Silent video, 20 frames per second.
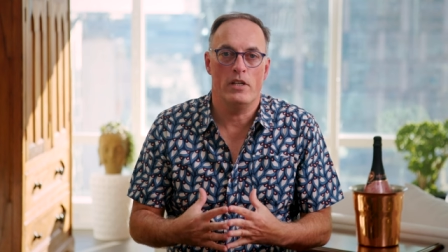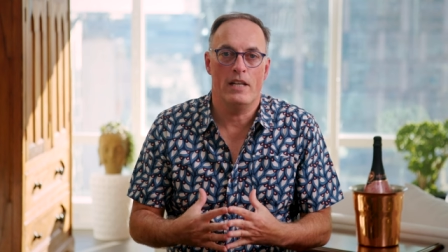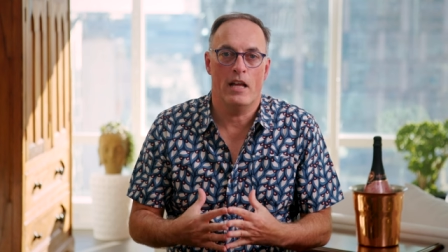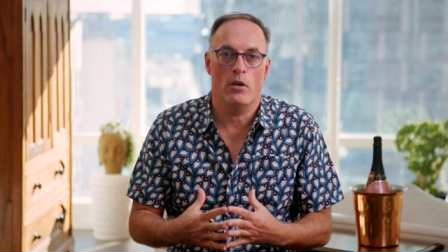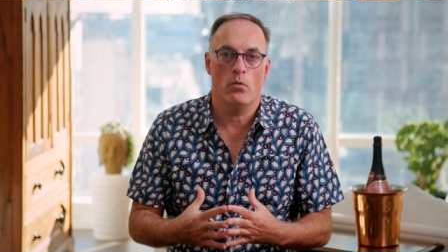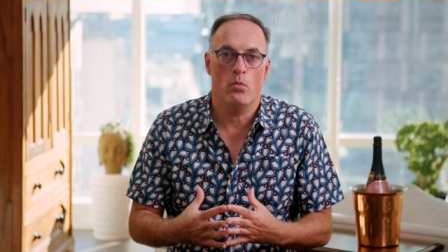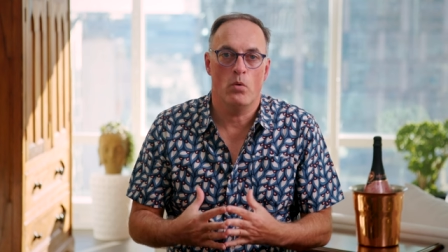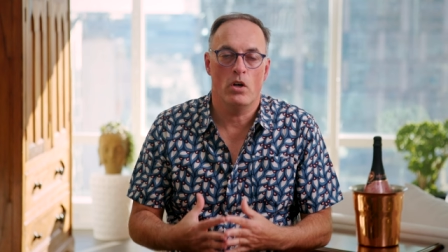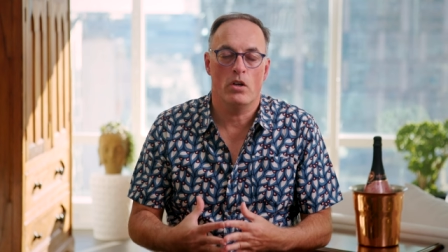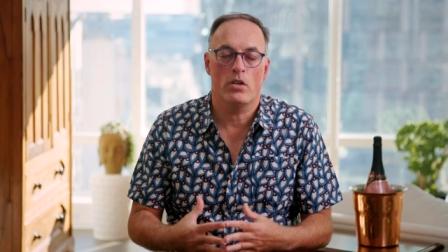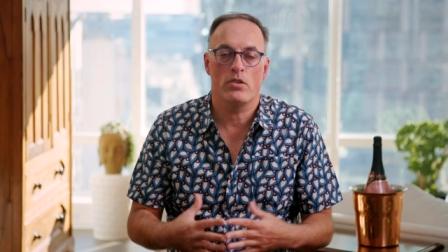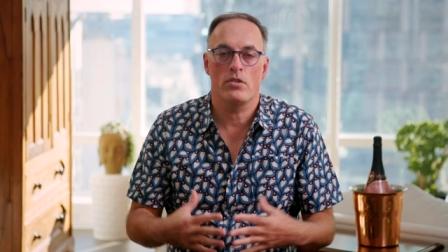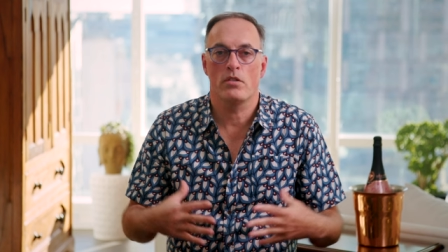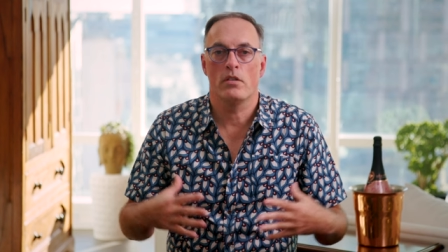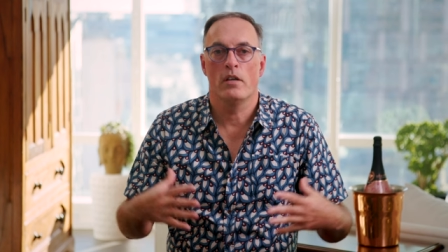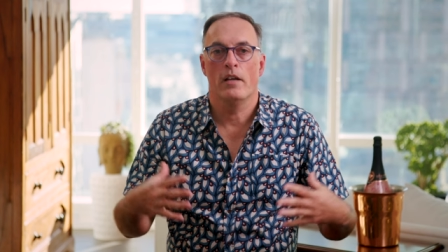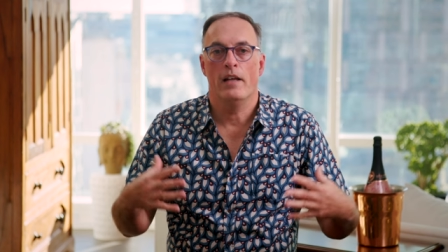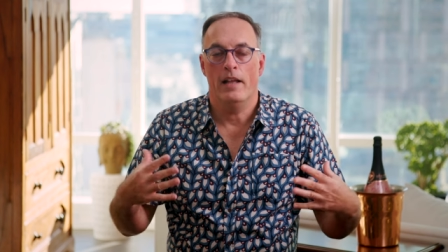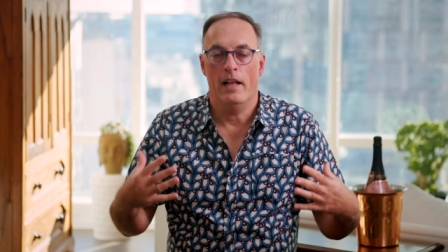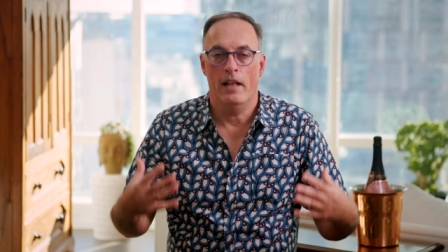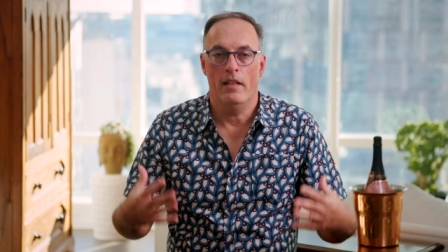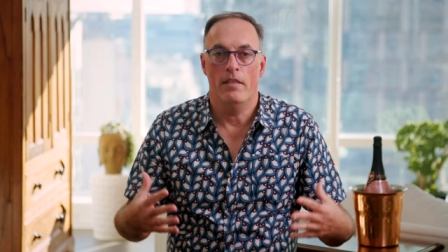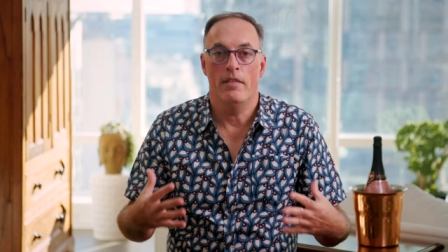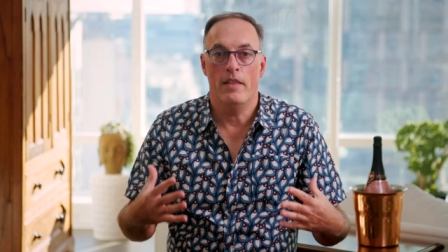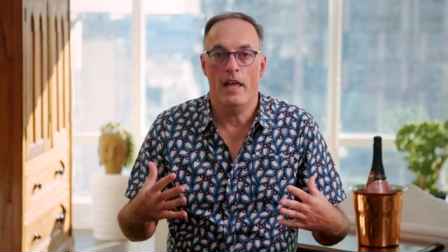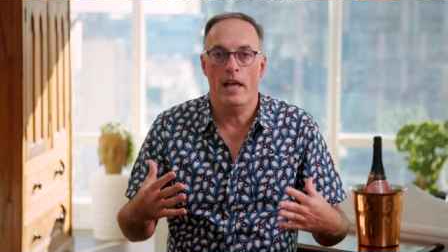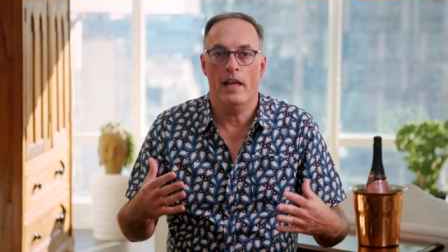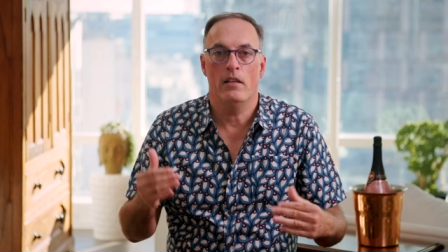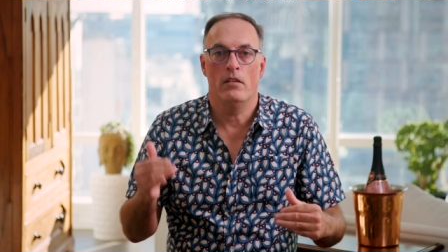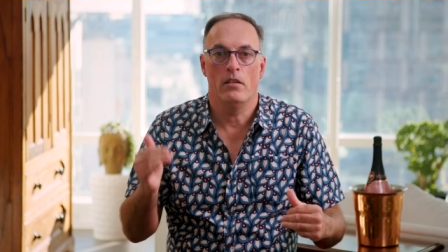that works and
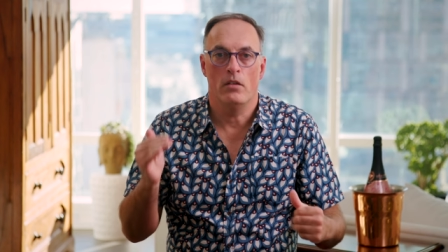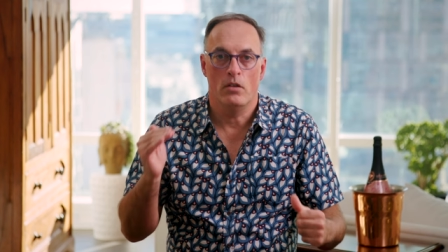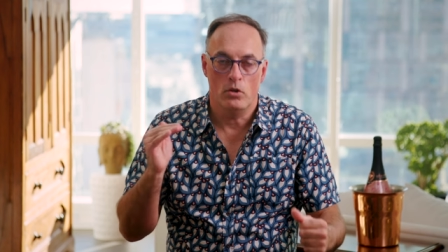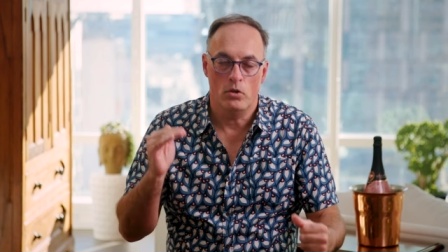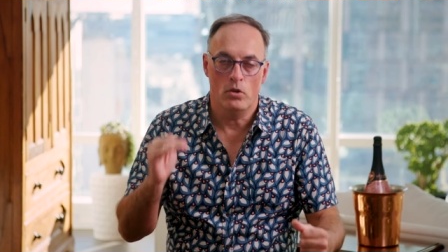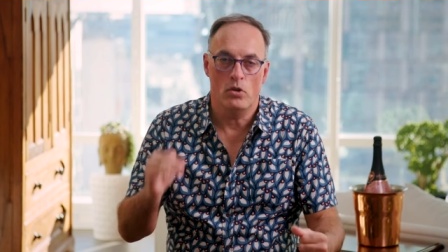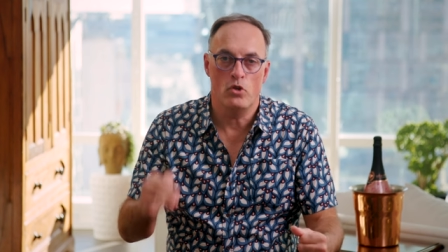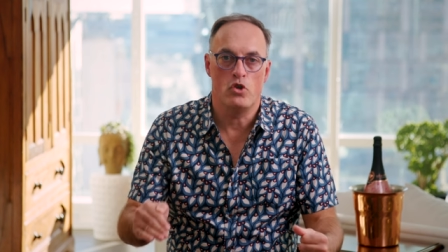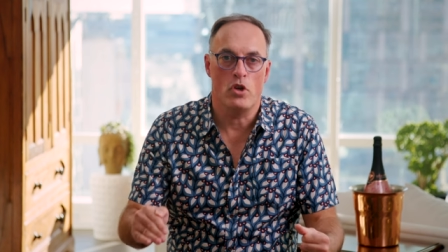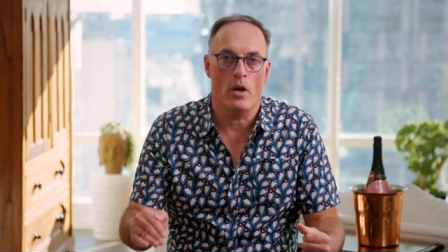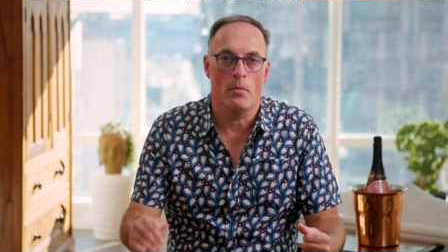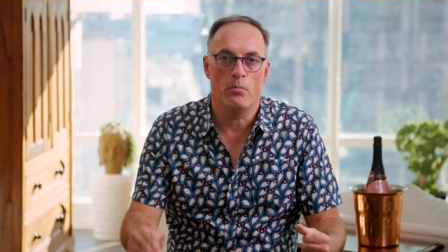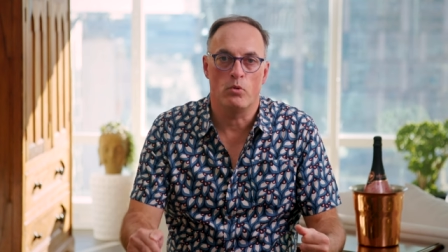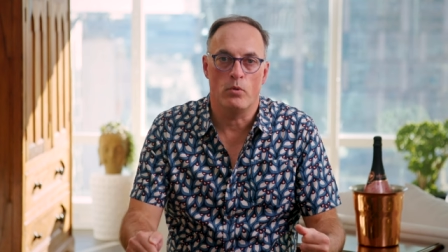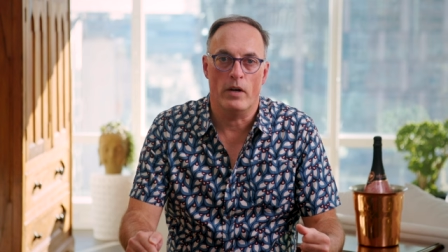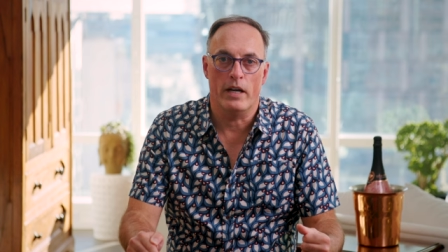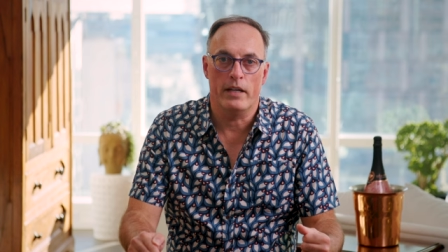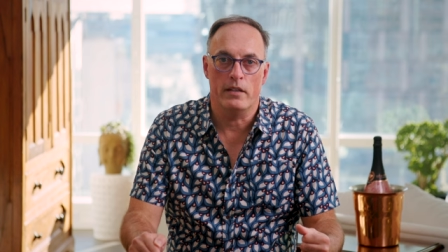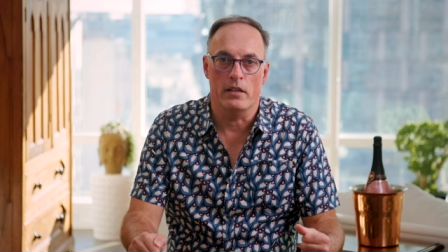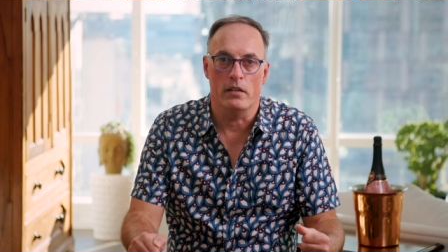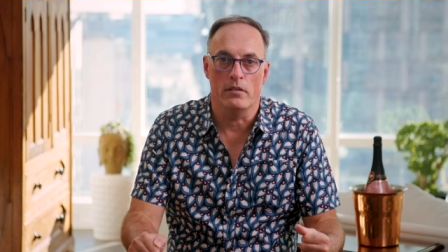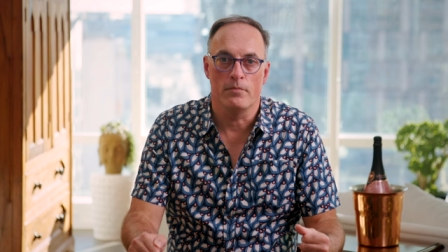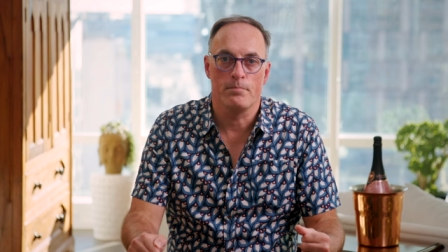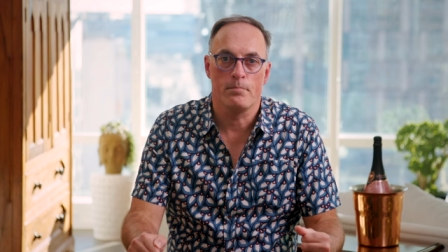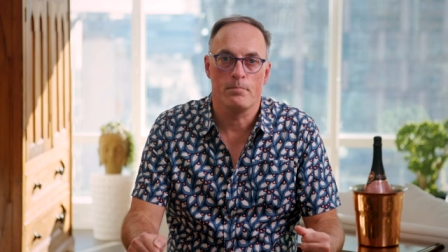then you jump right in.